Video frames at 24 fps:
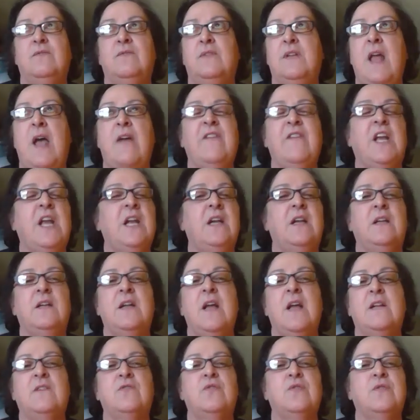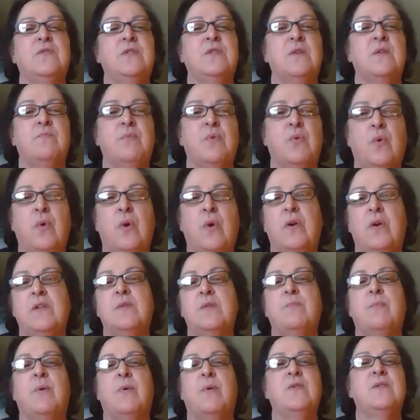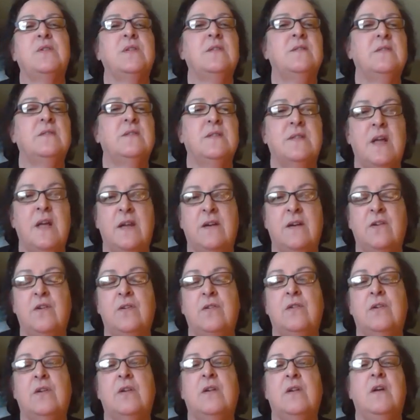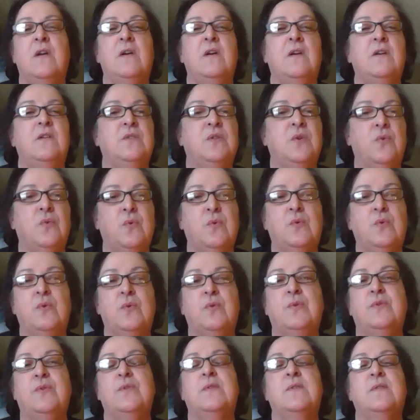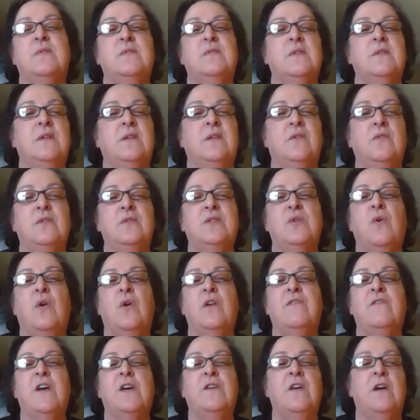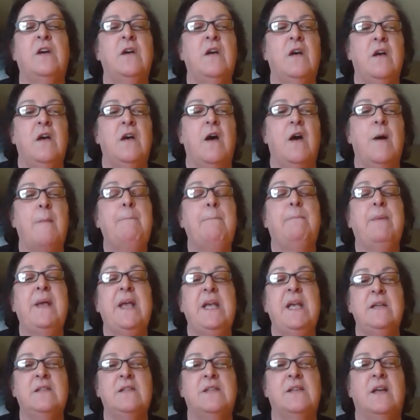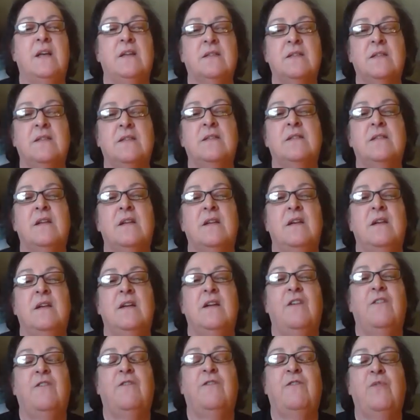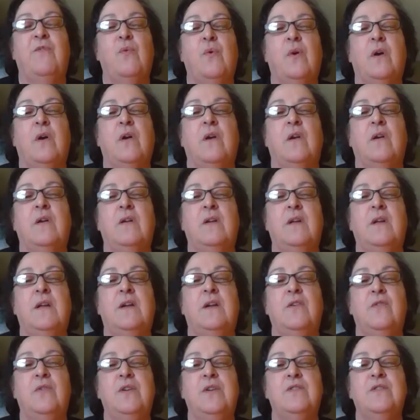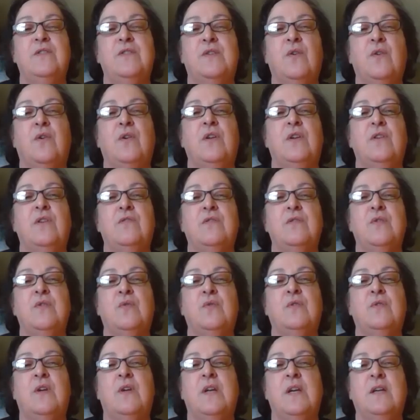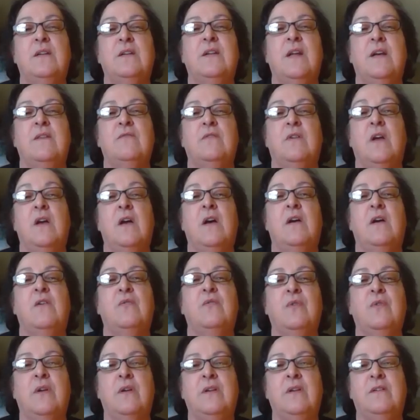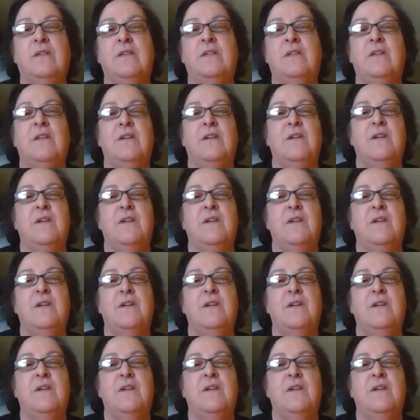navigating natural supports, person-centered tools, sort of a basis for, here's sort of your toolkit, now go and